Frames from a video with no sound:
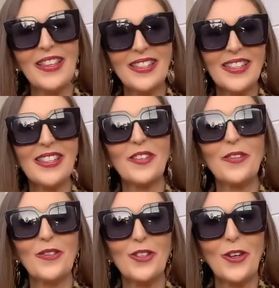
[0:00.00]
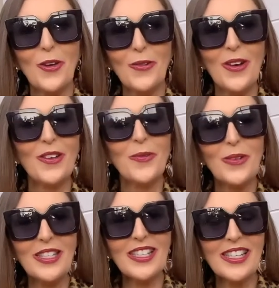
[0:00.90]
this is Silver Joe on a
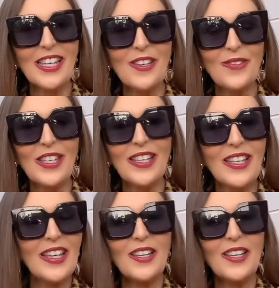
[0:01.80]
winter's evening